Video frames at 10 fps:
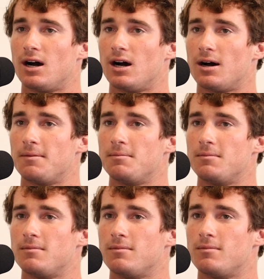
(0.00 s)

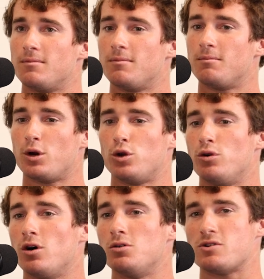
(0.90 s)

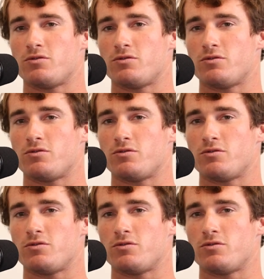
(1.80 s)
who knows?